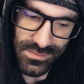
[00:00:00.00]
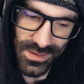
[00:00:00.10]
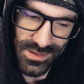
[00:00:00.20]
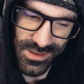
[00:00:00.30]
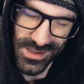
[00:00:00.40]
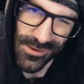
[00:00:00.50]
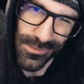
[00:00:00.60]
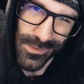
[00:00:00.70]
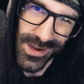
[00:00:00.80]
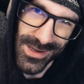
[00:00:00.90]
to get
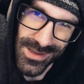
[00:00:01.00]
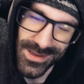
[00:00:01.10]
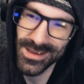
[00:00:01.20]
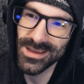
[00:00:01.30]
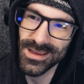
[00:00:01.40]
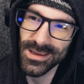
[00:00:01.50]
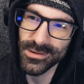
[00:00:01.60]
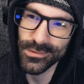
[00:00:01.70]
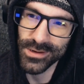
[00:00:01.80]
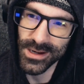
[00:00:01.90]
right and
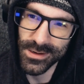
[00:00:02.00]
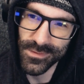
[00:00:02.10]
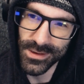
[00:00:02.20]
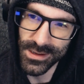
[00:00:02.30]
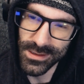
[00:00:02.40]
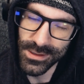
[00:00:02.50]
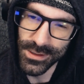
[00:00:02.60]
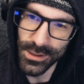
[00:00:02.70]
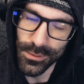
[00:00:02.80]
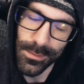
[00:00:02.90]
to kind of like, you
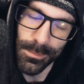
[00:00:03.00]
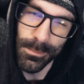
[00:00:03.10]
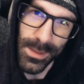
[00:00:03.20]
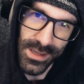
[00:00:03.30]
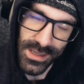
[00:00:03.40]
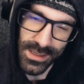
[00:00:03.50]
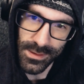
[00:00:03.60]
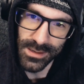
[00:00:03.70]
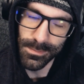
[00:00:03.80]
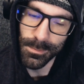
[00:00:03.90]
know, mimic and
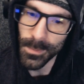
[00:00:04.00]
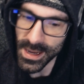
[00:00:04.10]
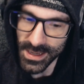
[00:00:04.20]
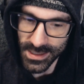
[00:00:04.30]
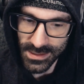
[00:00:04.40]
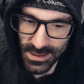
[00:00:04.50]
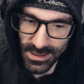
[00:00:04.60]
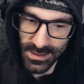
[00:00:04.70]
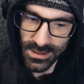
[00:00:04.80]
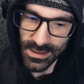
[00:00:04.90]
like make
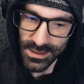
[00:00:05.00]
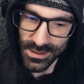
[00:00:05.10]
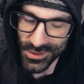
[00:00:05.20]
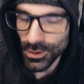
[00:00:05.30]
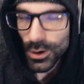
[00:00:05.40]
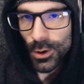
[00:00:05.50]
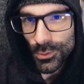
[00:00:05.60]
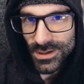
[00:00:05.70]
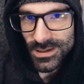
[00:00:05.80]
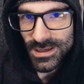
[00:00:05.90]
your
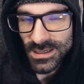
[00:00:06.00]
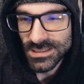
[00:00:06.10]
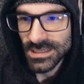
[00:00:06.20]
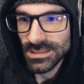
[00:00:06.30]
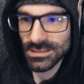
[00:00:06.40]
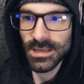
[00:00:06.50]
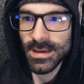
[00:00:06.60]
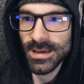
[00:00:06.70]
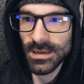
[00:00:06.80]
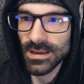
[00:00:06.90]
own in a sense.
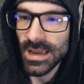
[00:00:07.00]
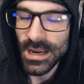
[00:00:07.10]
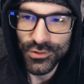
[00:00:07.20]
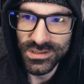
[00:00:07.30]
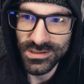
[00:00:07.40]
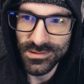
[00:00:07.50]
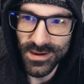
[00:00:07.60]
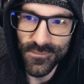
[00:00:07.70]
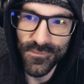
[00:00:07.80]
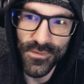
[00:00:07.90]
And Antrix did that
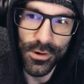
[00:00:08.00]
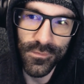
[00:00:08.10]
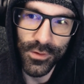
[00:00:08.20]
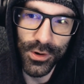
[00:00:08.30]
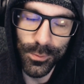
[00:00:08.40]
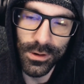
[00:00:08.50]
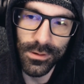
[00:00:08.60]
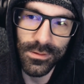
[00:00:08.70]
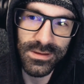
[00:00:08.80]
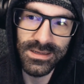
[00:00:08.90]
very, very well,
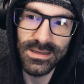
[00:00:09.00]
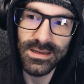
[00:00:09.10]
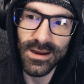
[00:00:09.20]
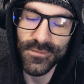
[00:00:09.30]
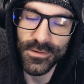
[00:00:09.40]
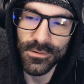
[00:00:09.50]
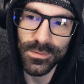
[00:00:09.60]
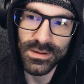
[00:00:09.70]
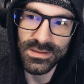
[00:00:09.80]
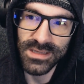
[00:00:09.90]
I feel,
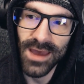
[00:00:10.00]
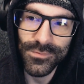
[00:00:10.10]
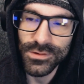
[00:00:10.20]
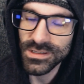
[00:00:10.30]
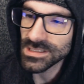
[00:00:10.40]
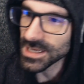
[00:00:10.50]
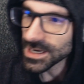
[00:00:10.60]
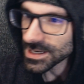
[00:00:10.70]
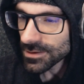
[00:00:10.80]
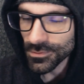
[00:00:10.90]
because I haven't really seen
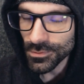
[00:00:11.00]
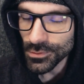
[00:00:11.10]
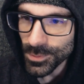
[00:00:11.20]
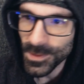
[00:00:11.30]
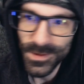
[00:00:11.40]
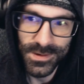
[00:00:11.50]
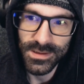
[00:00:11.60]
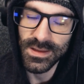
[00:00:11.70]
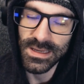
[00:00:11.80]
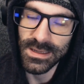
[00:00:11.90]
any other looper,
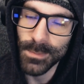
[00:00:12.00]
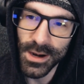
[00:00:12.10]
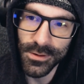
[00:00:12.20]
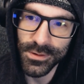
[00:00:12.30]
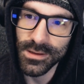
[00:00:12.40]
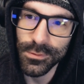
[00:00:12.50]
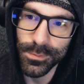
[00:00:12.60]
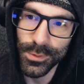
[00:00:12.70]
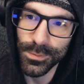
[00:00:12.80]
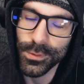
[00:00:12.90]
like modern day
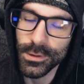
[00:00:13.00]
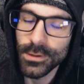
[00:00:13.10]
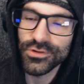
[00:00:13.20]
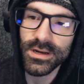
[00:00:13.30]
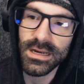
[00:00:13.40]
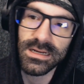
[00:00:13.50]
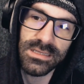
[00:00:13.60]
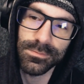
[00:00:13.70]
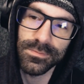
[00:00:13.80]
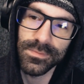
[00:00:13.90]
looper, put out tracks
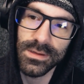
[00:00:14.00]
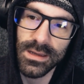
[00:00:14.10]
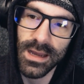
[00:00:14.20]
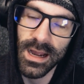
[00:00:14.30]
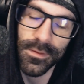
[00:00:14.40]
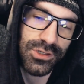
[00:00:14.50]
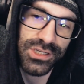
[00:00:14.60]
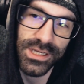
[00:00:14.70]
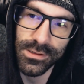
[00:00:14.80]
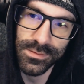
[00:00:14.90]
like on their channel,